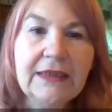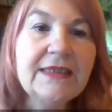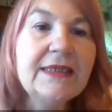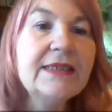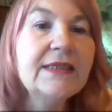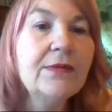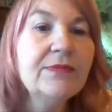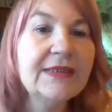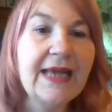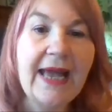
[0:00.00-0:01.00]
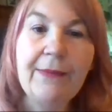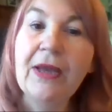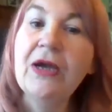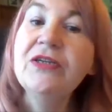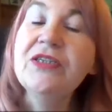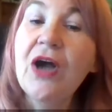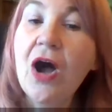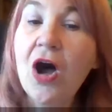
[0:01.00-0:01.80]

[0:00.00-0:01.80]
This is some say because her